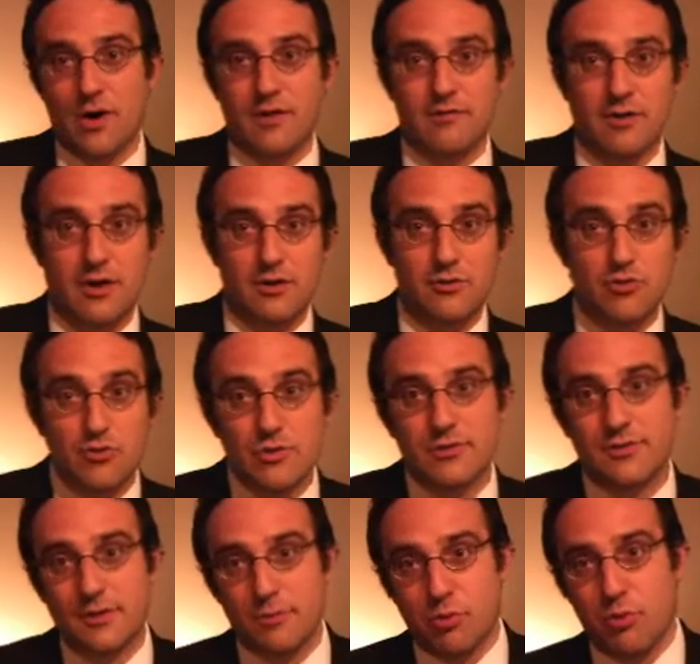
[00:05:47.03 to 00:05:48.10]
of a
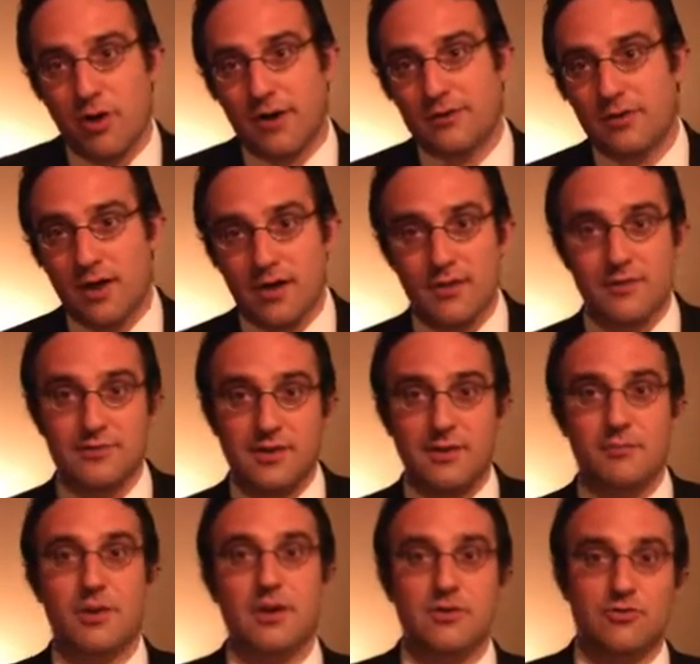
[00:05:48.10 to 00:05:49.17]
news report on the
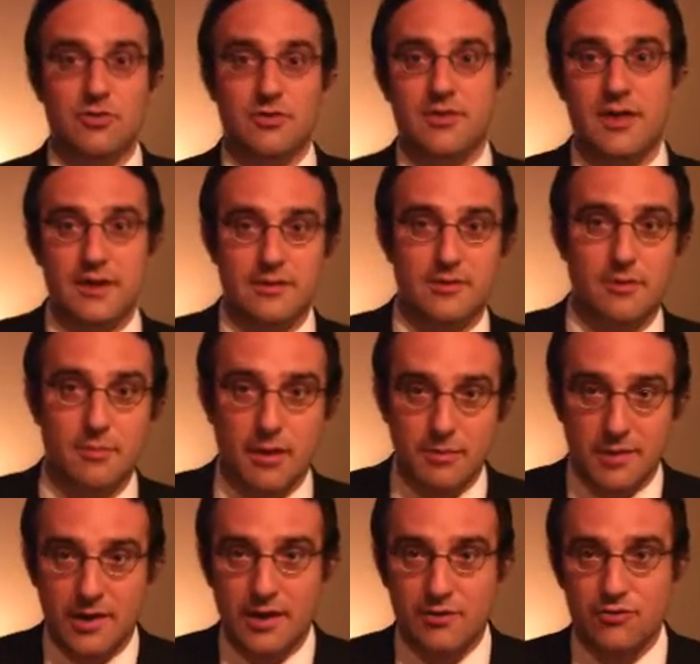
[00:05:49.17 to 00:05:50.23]
same patient that the
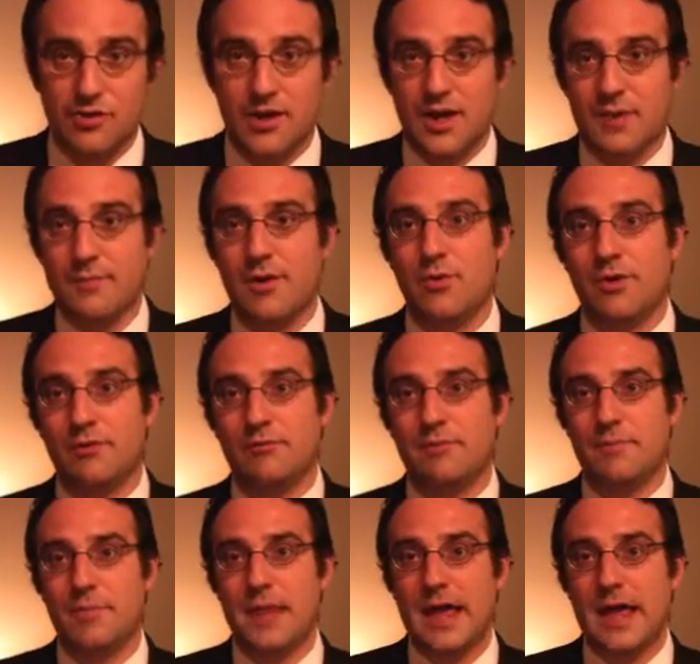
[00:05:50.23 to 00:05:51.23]
publication came out of.